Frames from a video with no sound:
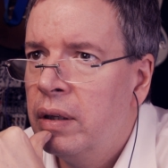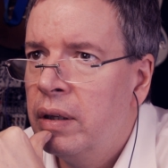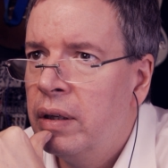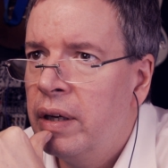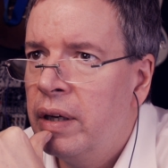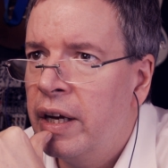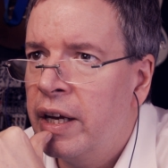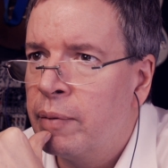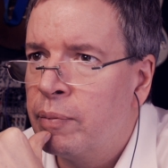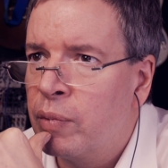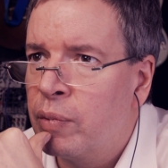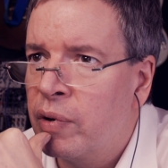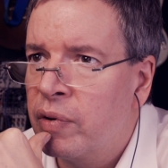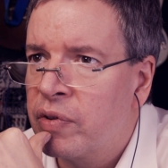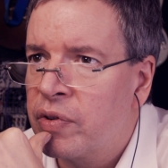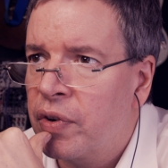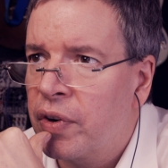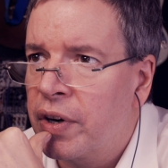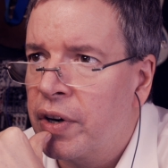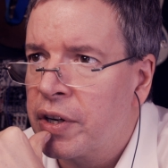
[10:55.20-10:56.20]
Hmm. And it moves
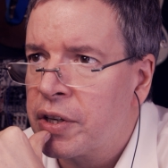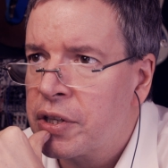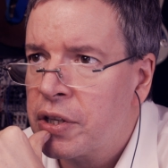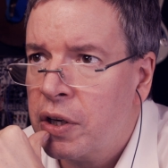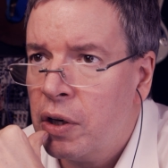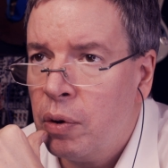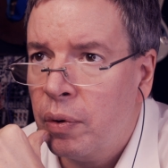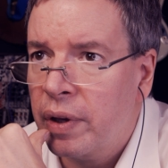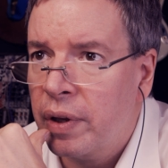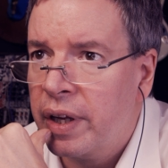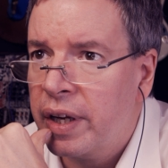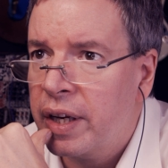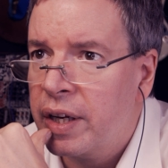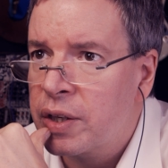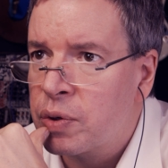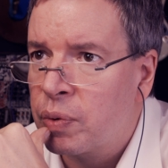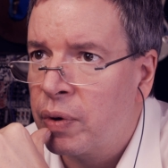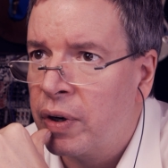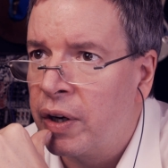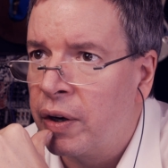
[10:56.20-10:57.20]
very slowly
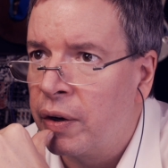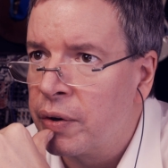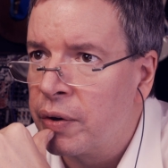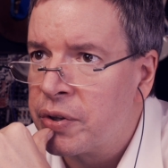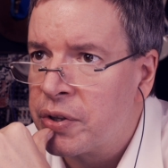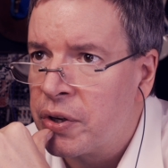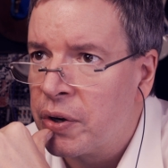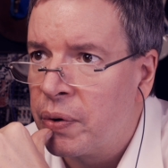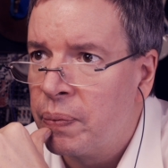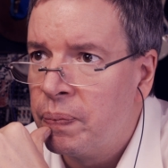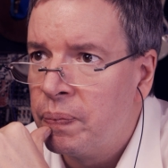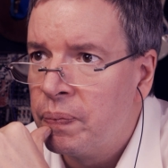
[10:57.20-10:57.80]
as well, so...